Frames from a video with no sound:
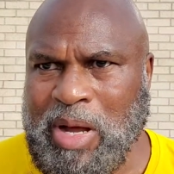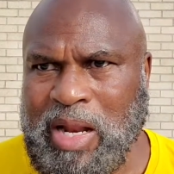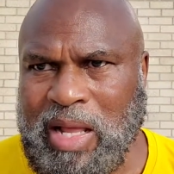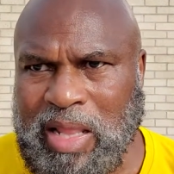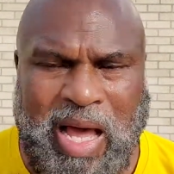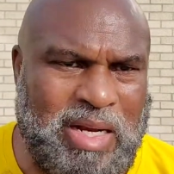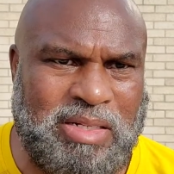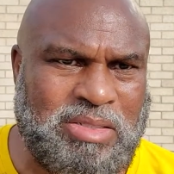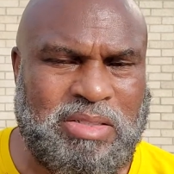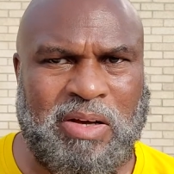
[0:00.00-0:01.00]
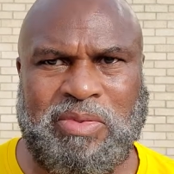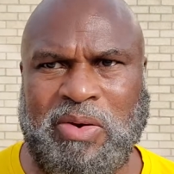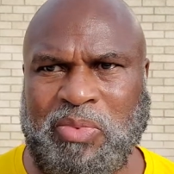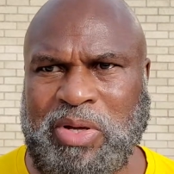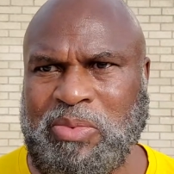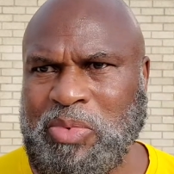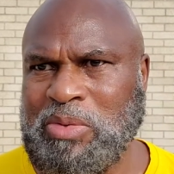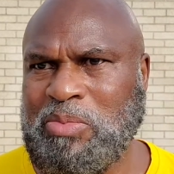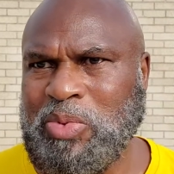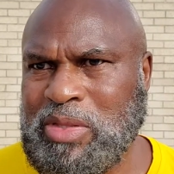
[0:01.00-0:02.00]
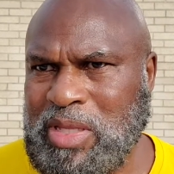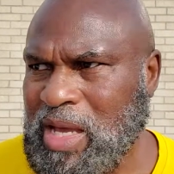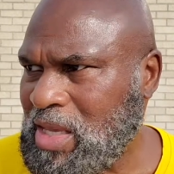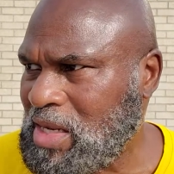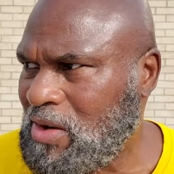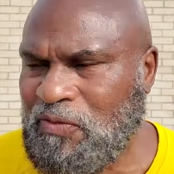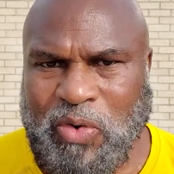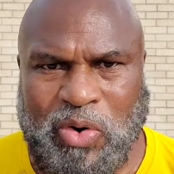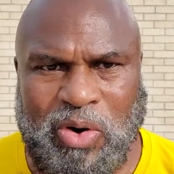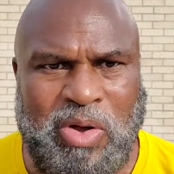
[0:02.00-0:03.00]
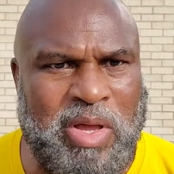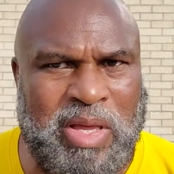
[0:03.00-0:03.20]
and a lot of the stuff that we, we, we thanking him for?